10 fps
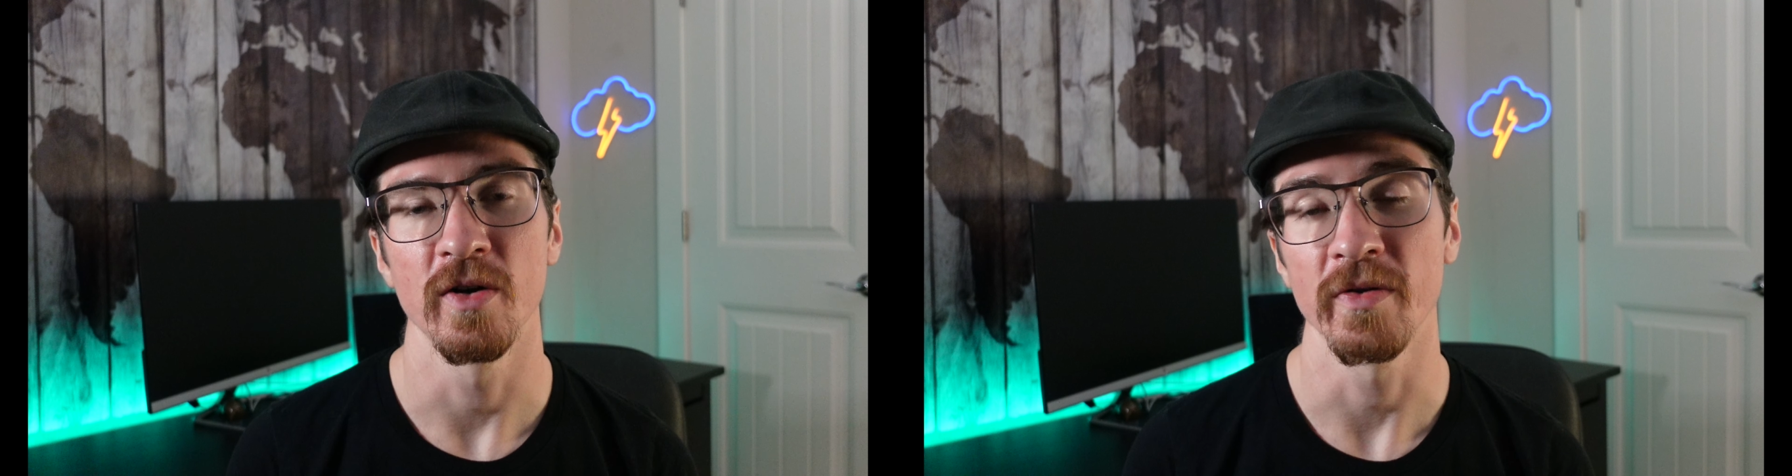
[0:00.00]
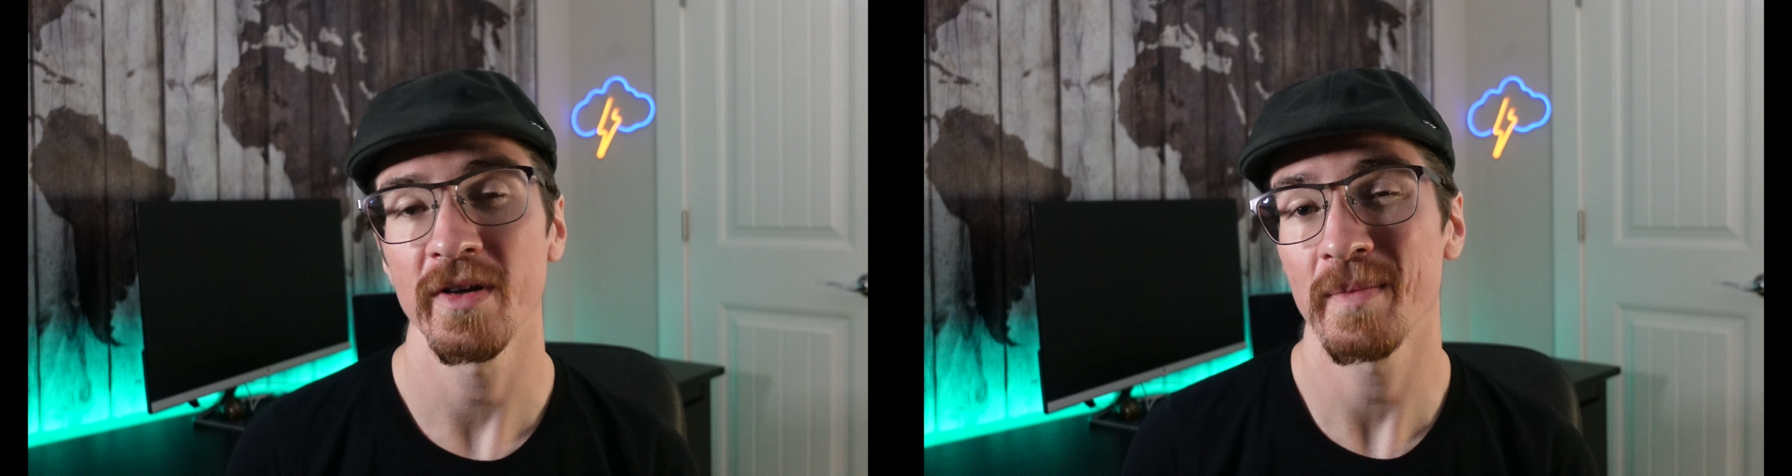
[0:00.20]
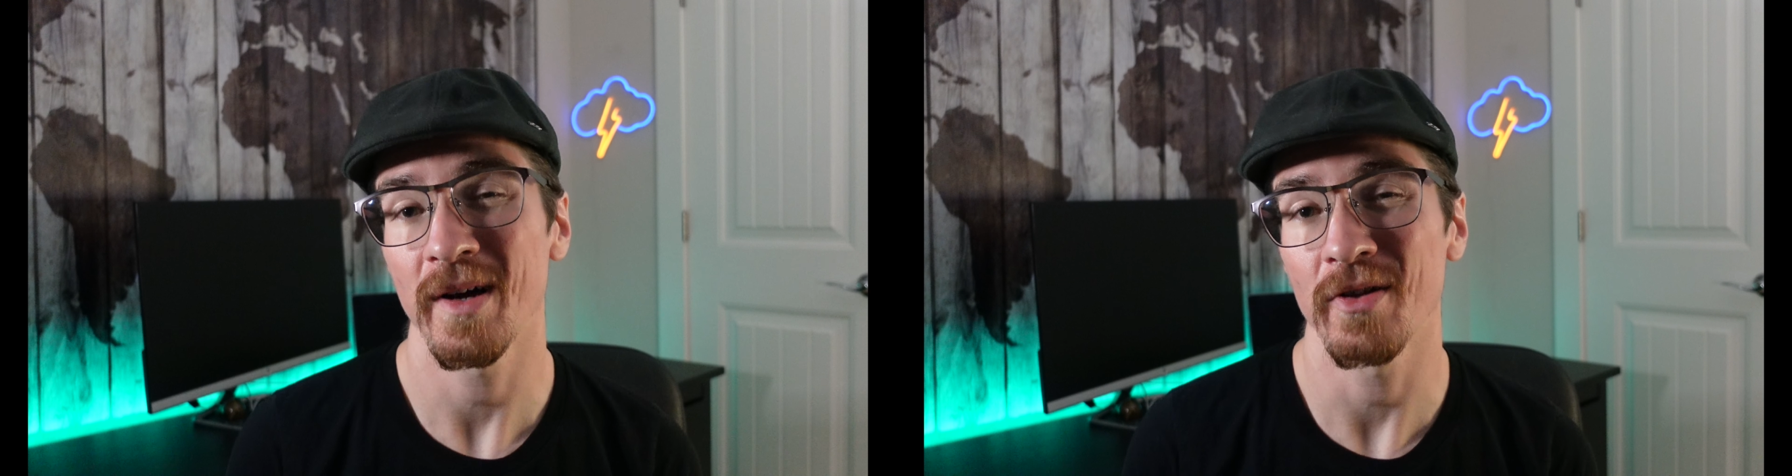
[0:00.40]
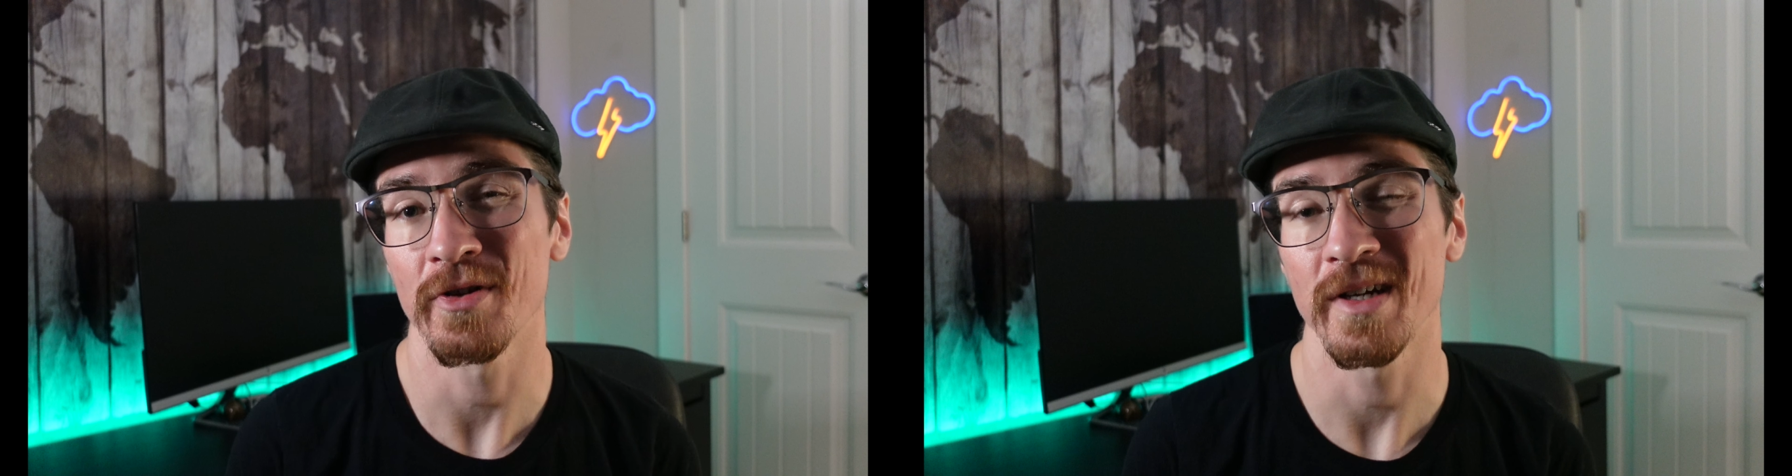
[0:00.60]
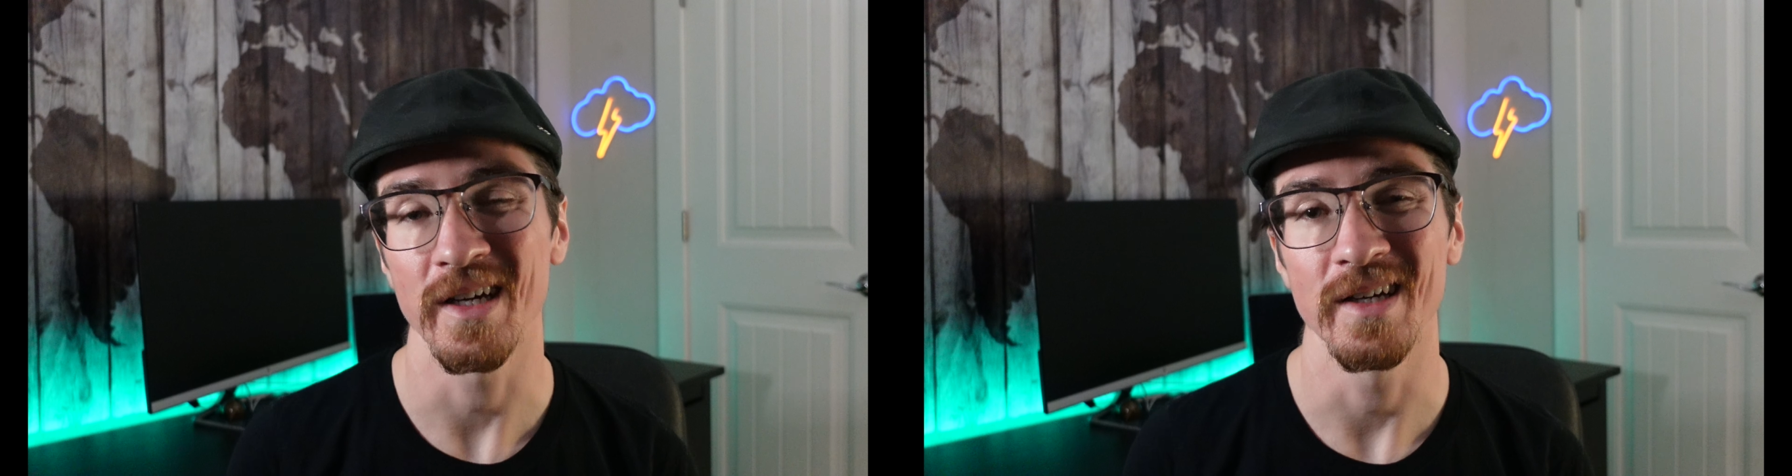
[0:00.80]
or think about
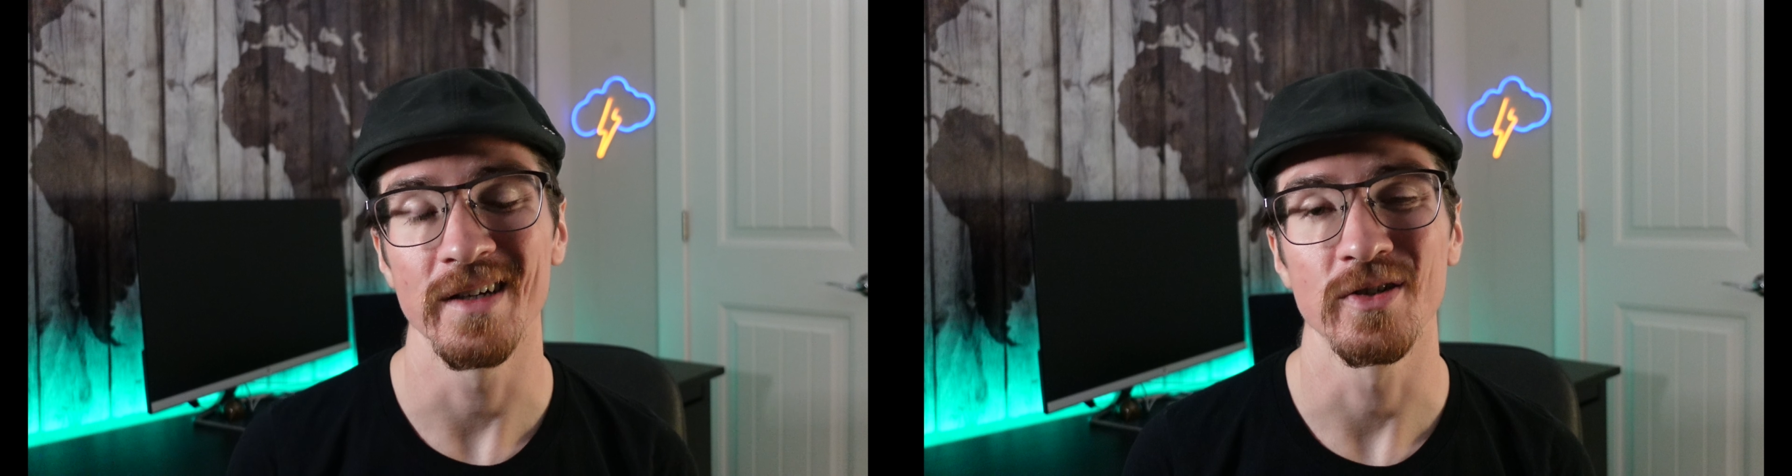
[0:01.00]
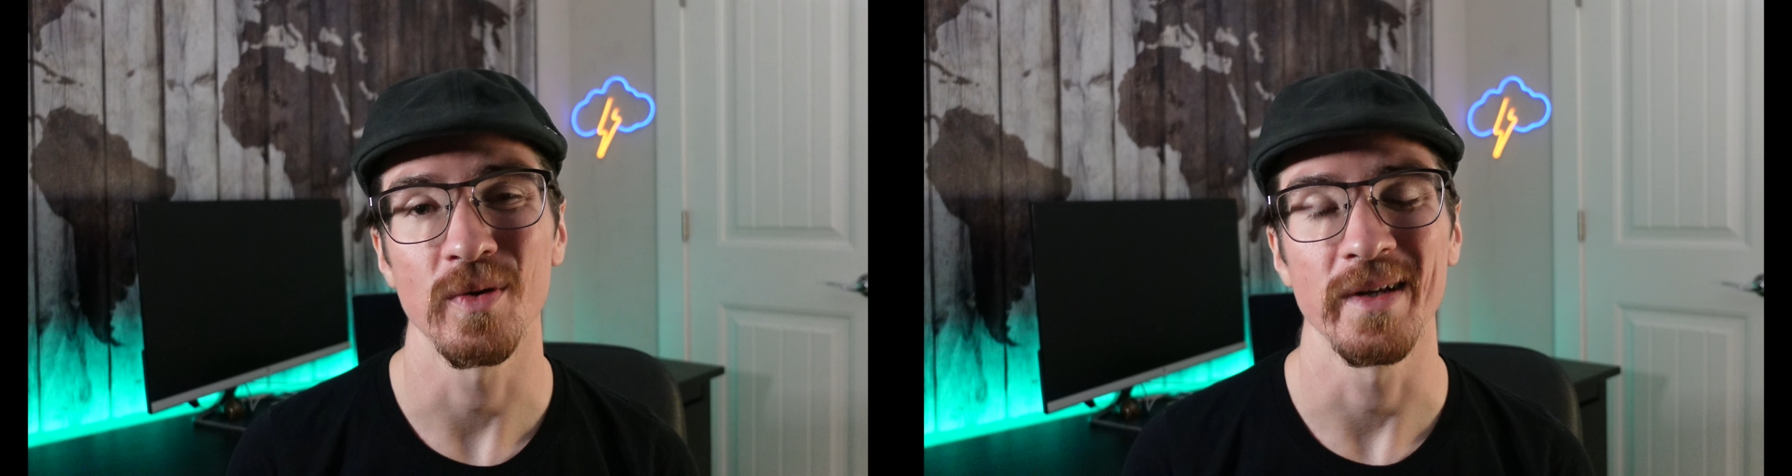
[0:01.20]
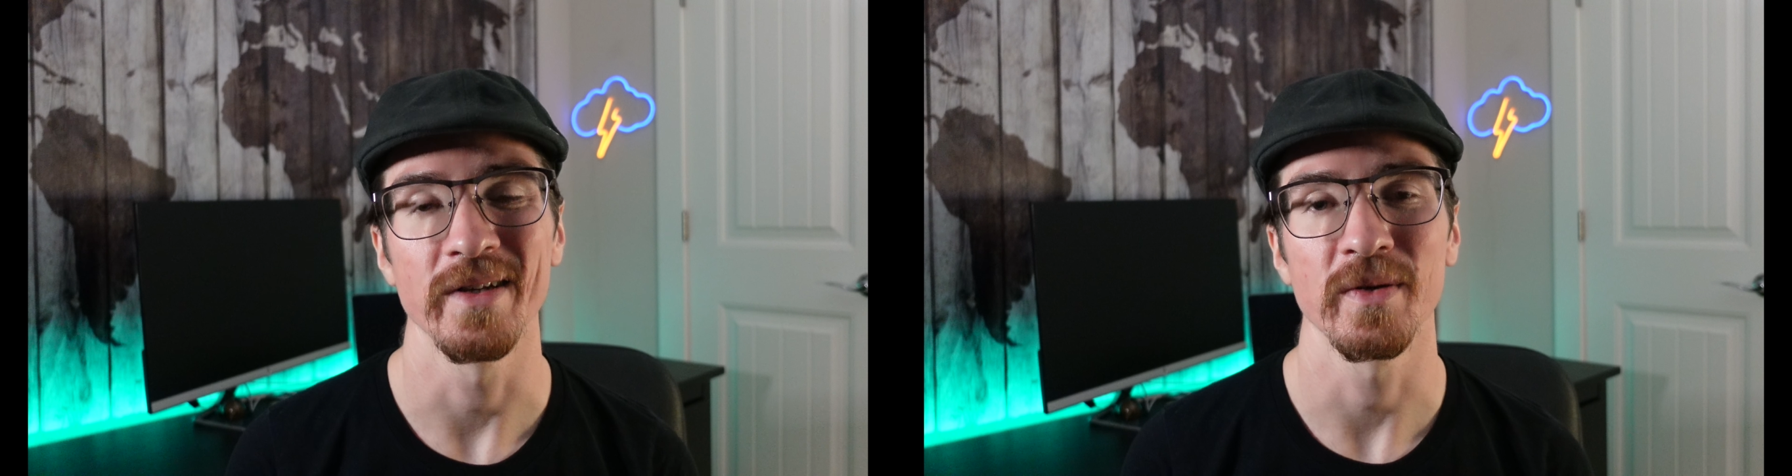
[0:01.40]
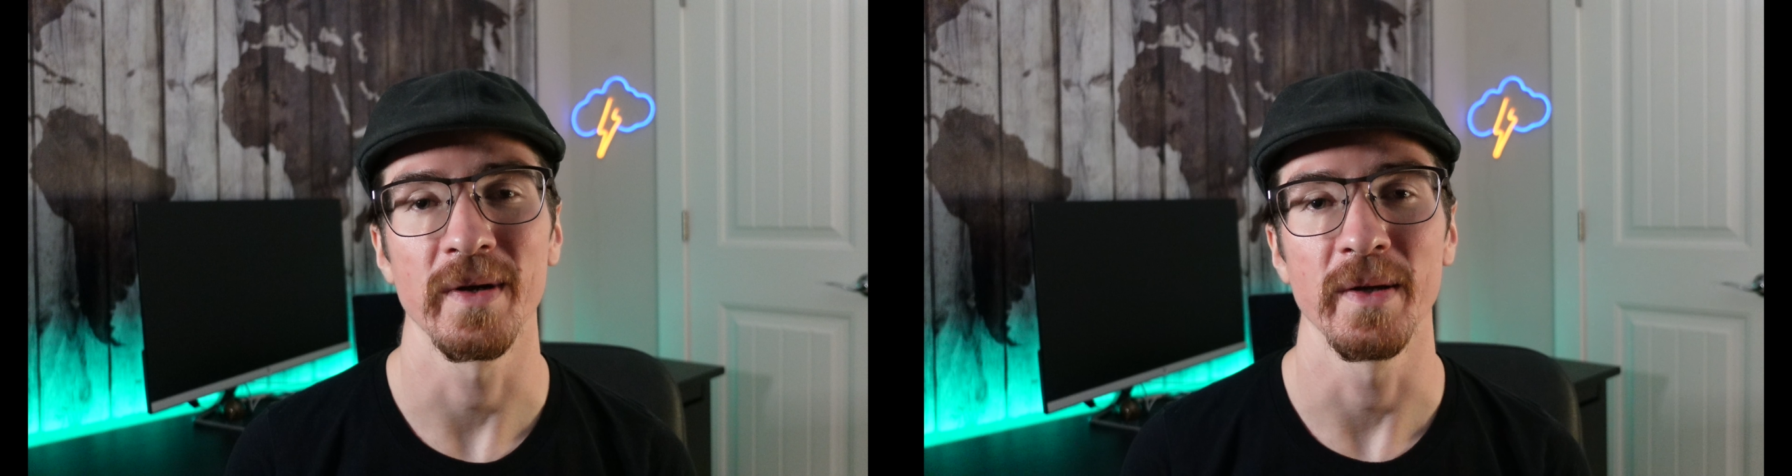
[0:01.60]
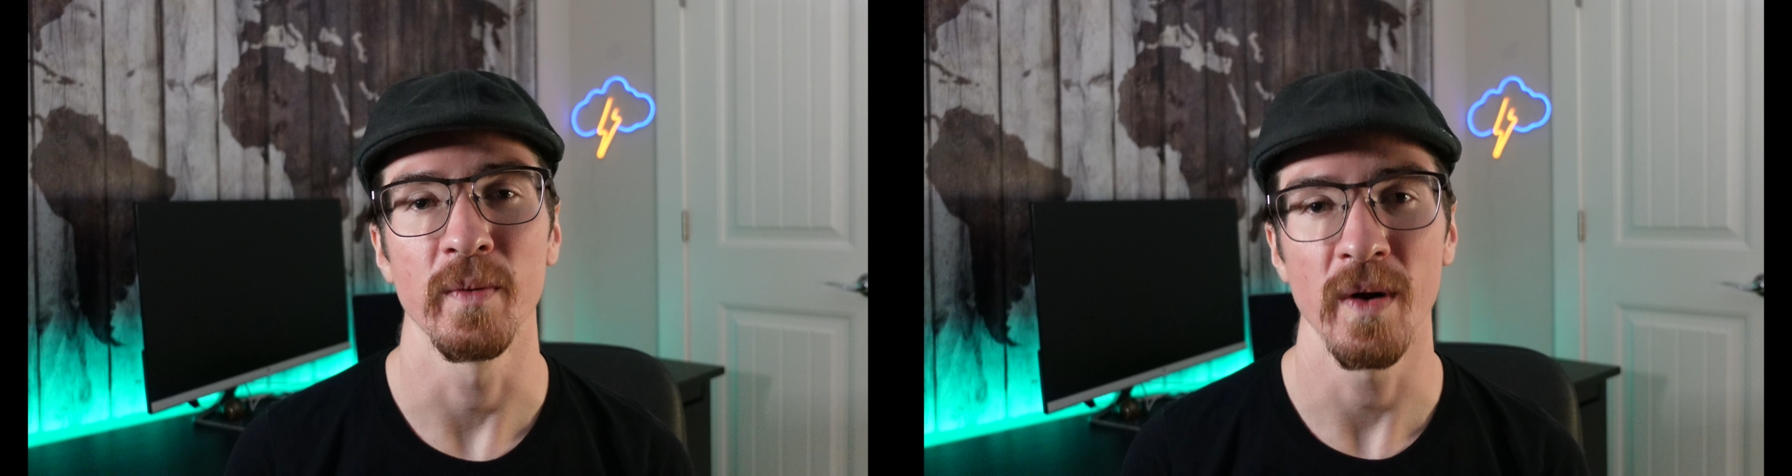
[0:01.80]
learning in
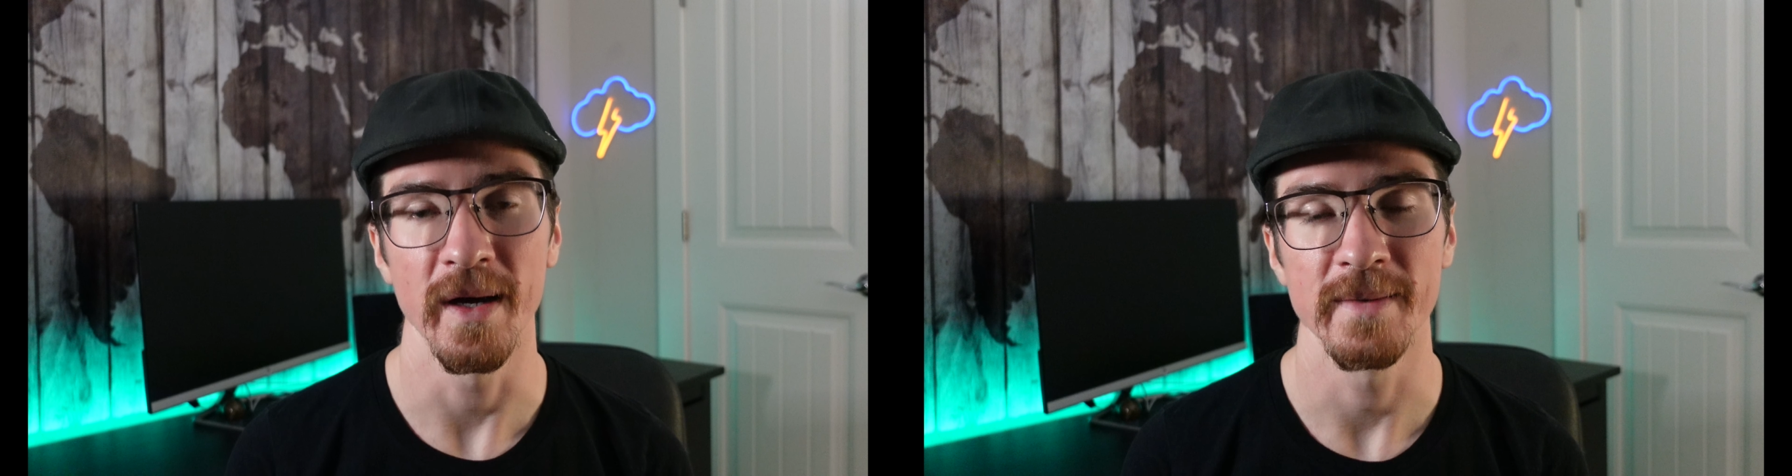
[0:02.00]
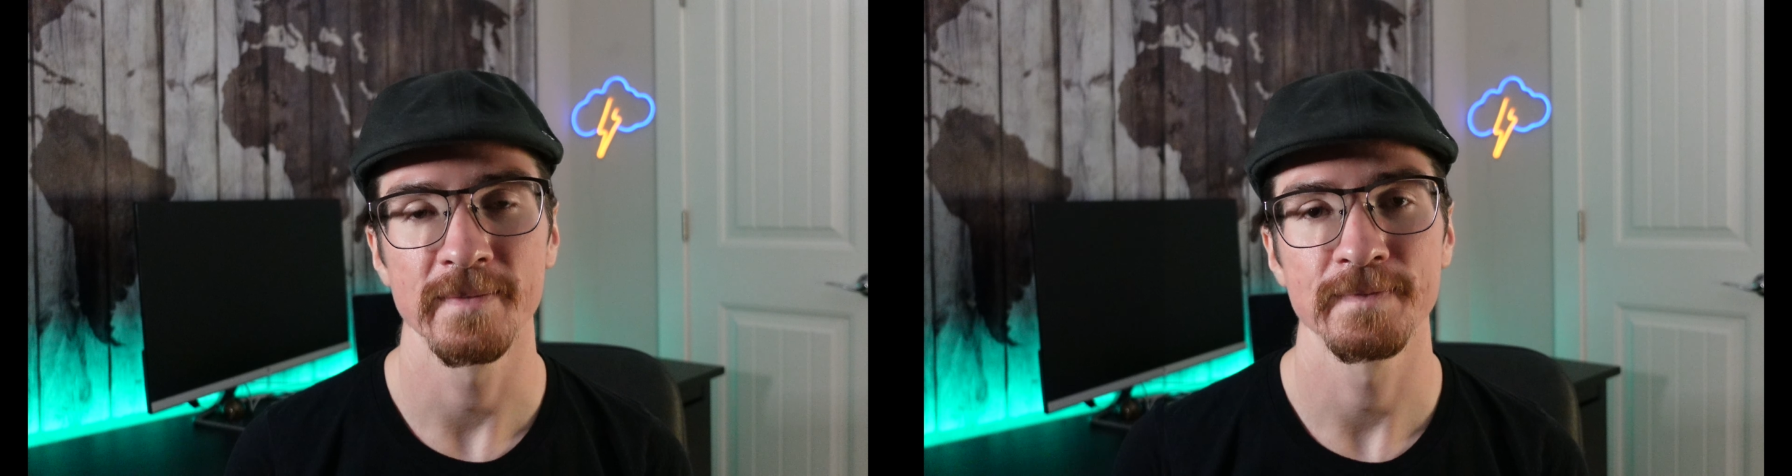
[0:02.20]
2021.